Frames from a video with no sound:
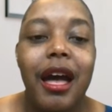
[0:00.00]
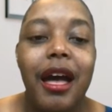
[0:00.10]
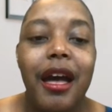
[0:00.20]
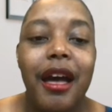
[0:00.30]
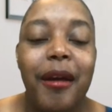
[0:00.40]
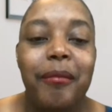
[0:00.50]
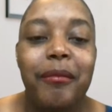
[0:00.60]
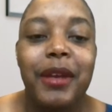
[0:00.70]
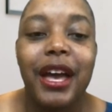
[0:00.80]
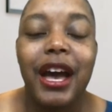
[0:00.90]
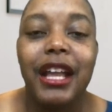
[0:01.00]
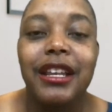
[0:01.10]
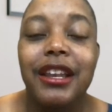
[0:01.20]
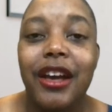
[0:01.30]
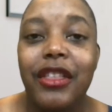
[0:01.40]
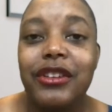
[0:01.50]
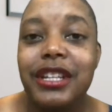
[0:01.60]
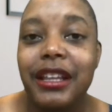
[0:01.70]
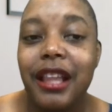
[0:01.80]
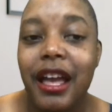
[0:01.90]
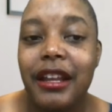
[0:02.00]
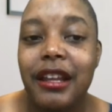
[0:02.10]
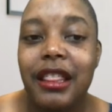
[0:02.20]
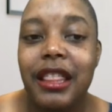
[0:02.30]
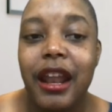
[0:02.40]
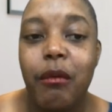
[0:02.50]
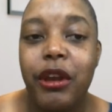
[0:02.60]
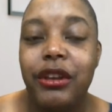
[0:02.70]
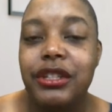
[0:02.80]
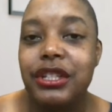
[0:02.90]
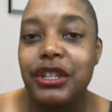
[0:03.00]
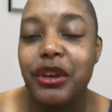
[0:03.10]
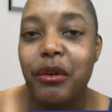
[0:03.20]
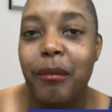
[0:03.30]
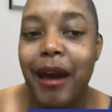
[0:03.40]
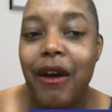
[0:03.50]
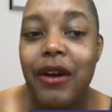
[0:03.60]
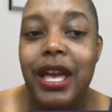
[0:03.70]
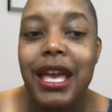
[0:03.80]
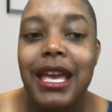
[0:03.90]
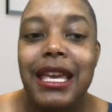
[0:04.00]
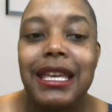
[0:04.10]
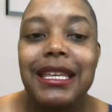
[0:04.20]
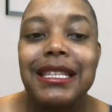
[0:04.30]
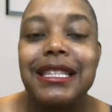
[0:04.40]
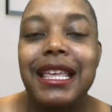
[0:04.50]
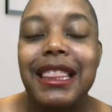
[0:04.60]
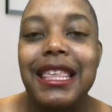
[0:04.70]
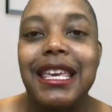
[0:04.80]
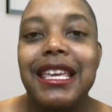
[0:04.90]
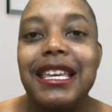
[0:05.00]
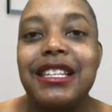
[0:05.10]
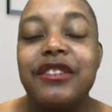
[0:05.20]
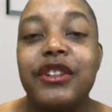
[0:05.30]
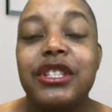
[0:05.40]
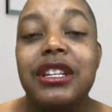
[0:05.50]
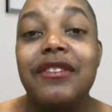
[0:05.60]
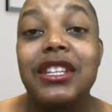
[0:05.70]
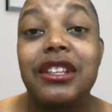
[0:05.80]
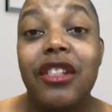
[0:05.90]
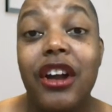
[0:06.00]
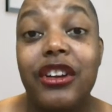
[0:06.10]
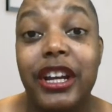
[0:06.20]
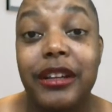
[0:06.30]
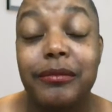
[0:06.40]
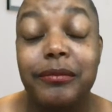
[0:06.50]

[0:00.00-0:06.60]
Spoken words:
Another deadline that I want y'all to know about is the diversity visa lottery.